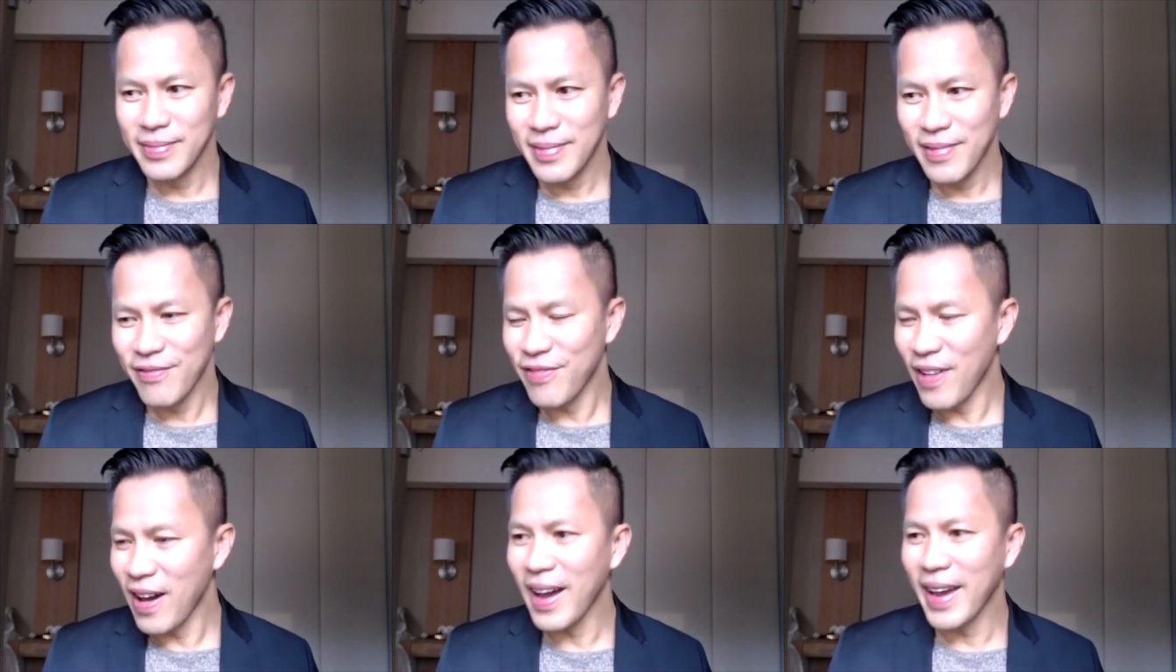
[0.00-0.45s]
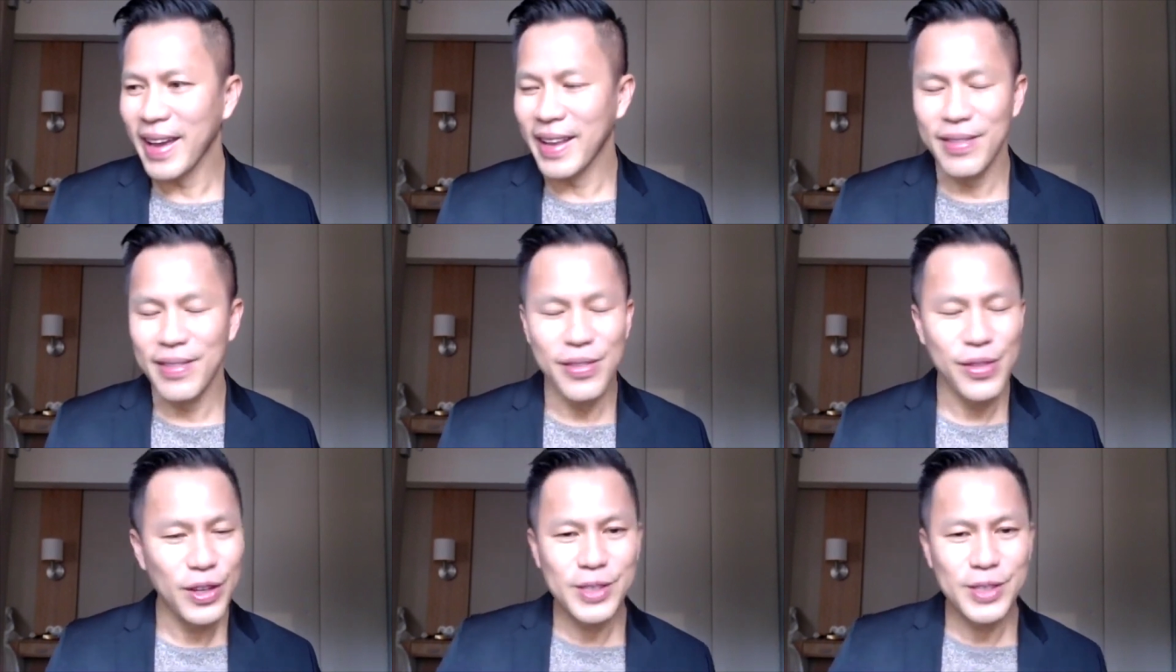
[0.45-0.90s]
Fine,
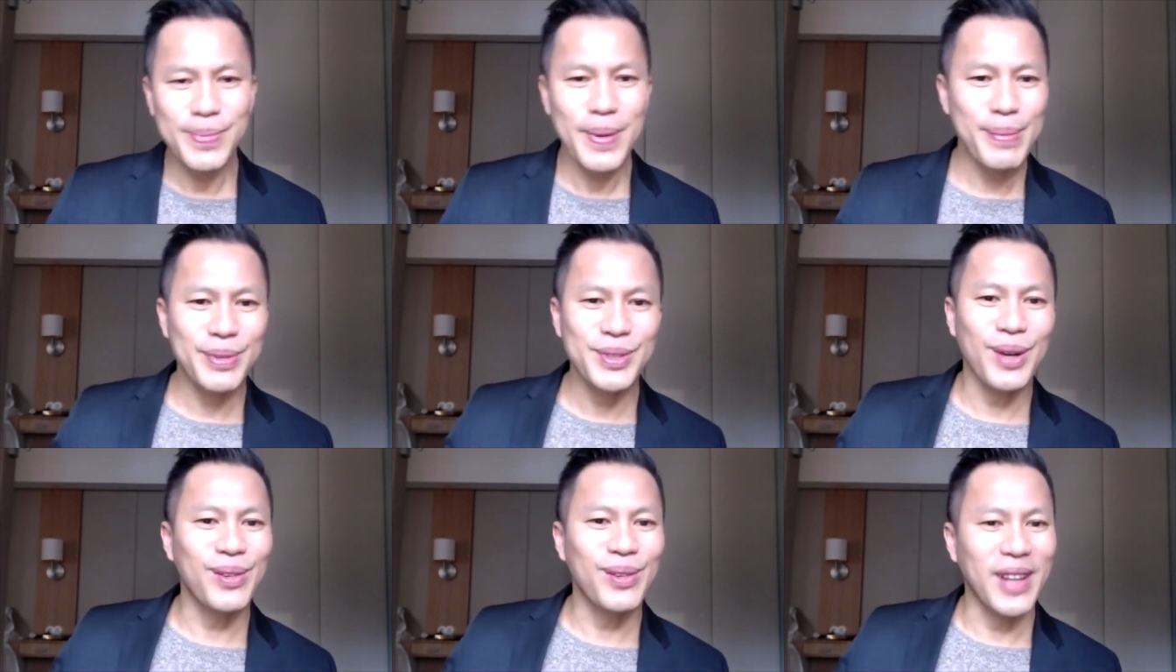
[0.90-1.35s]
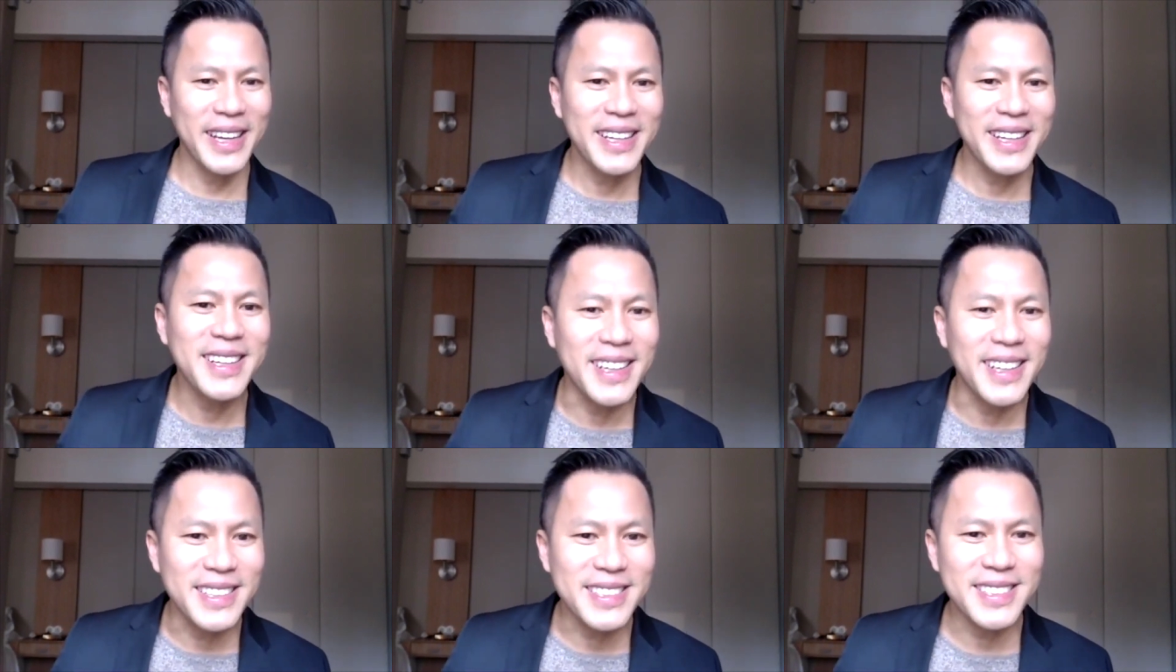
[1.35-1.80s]
those people don't like
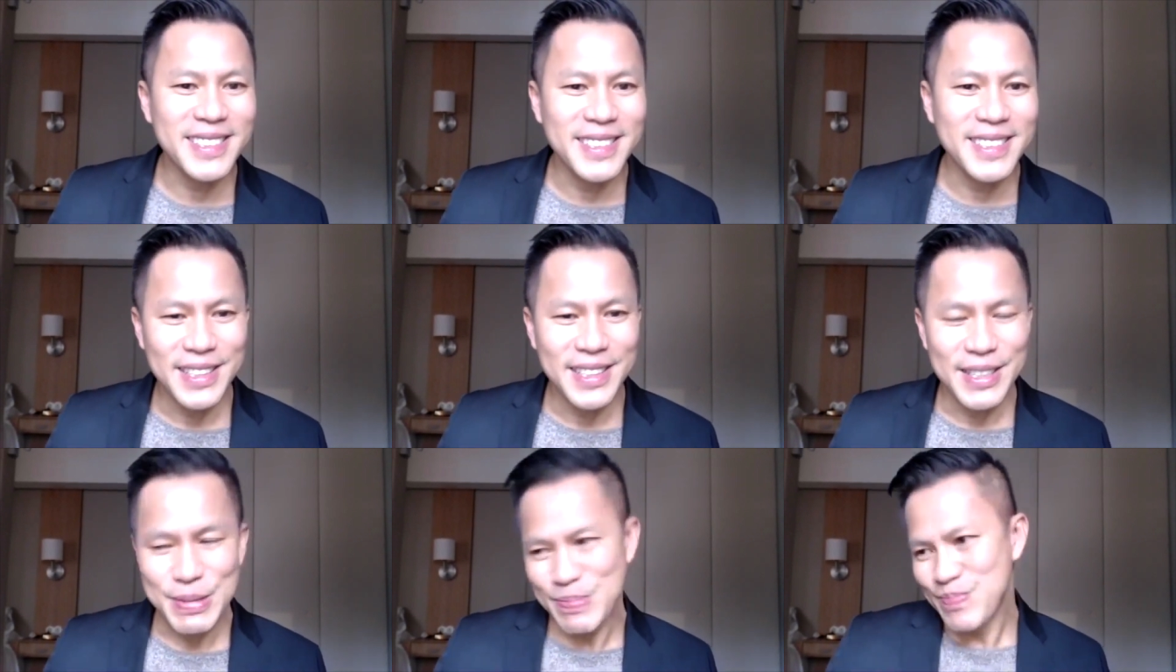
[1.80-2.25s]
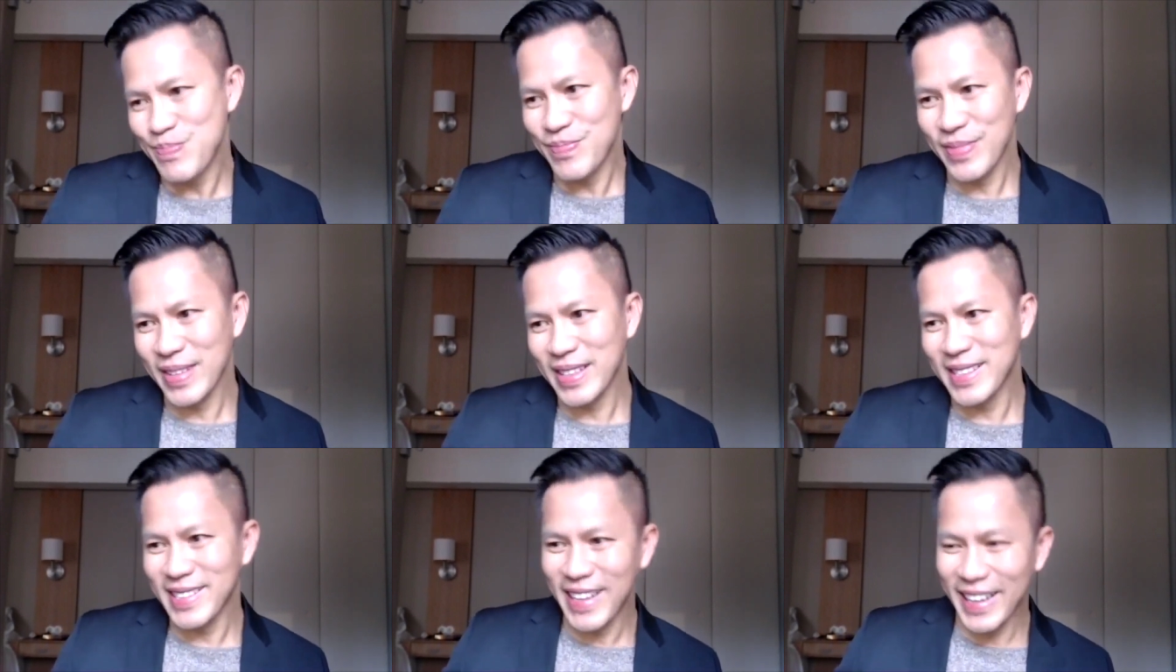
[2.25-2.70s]
us.
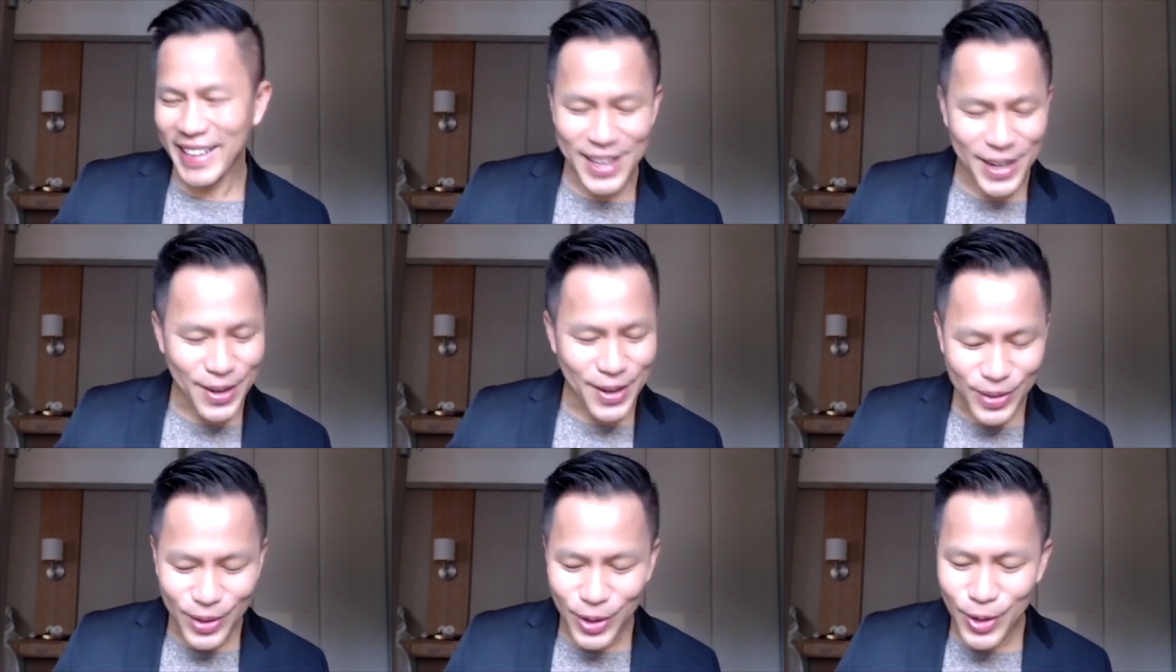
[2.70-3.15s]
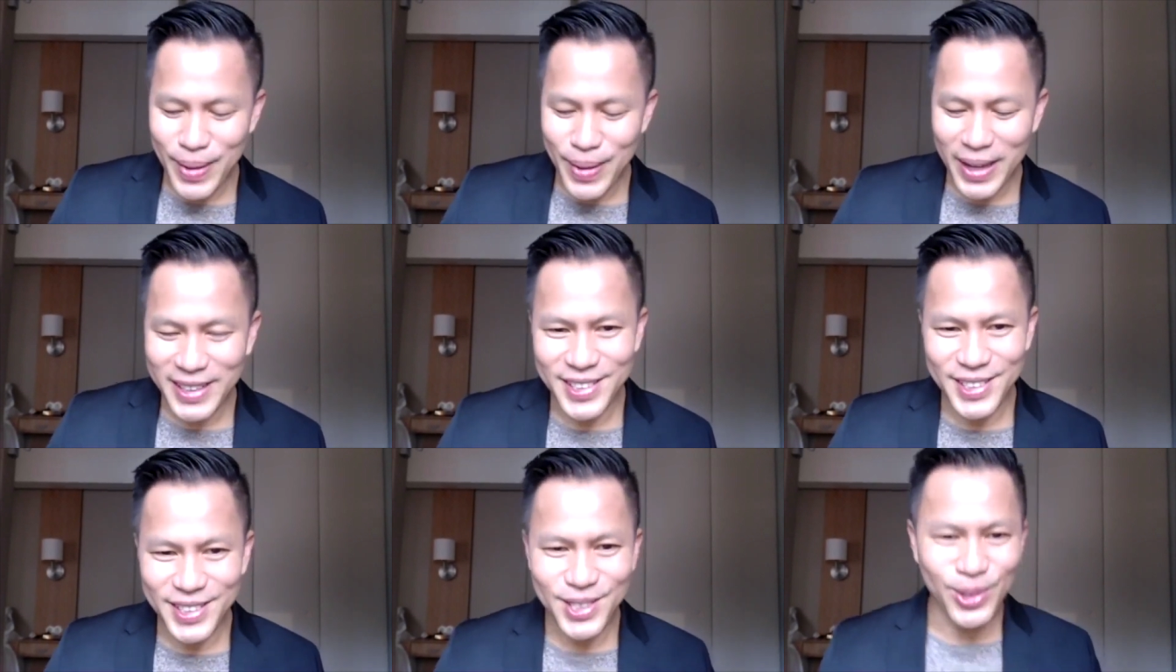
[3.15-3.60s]
It's like, going back
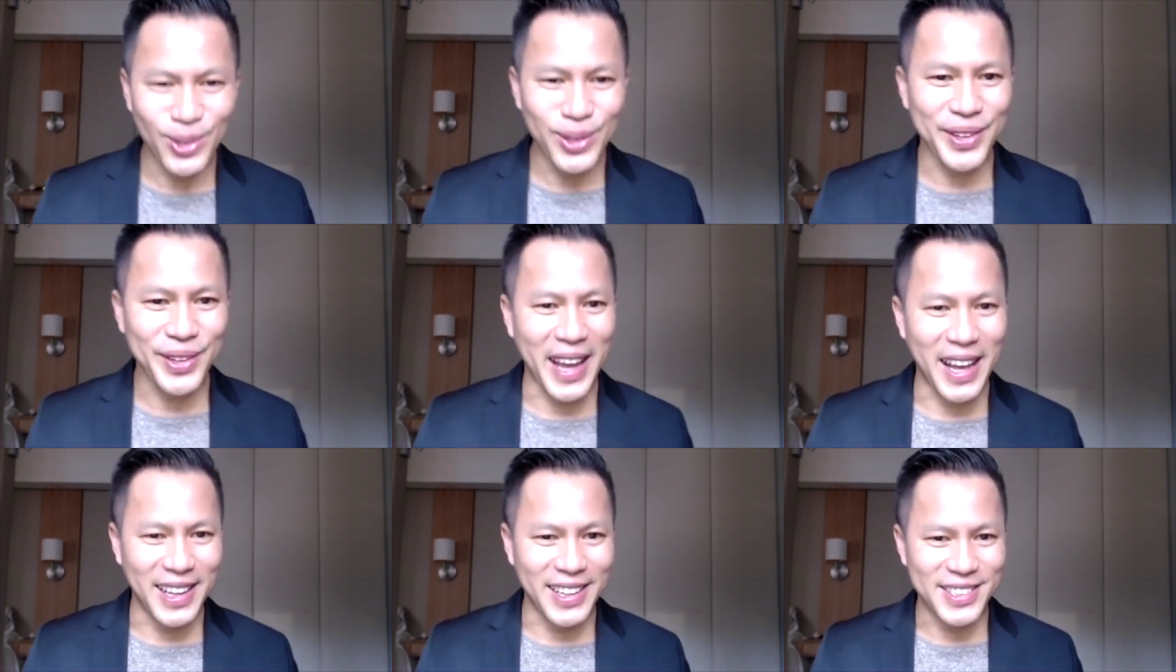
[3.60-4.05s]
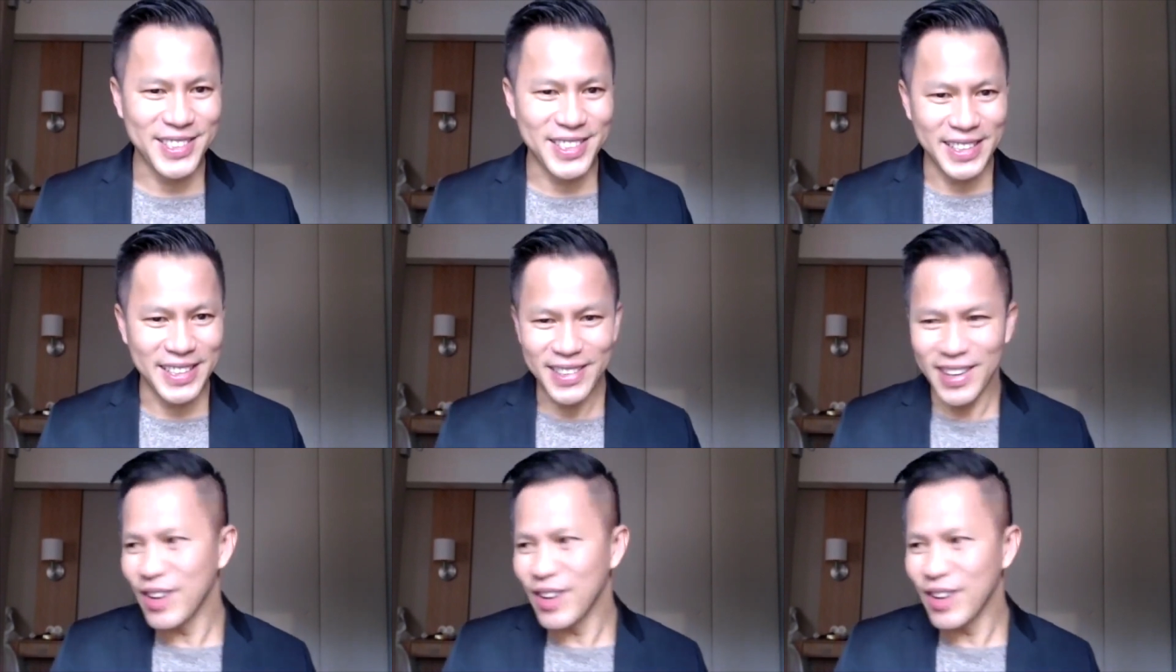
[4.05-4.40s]
to the school analogy.